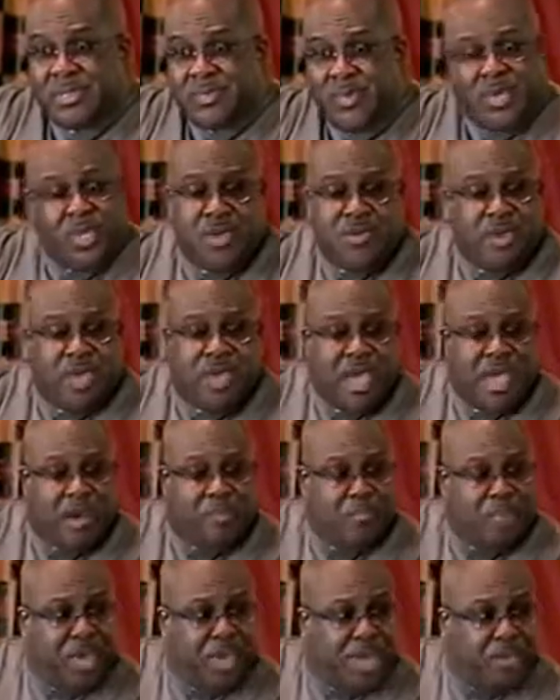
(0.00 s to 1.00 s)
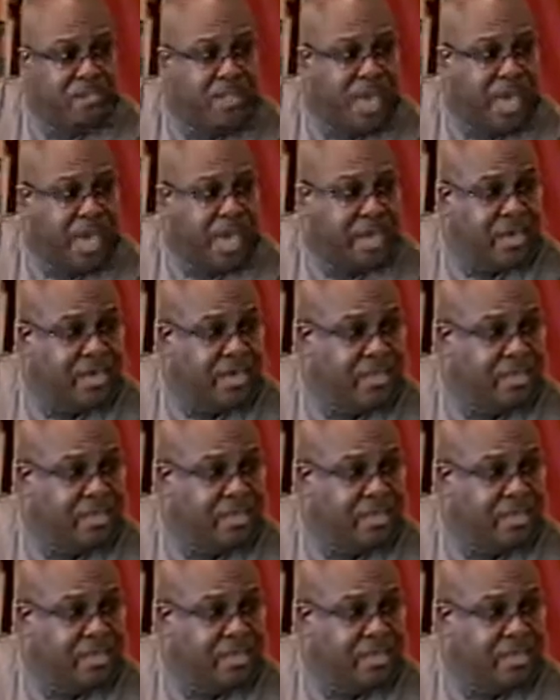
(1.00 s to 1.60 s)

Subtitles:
where you ain't got to pay it back.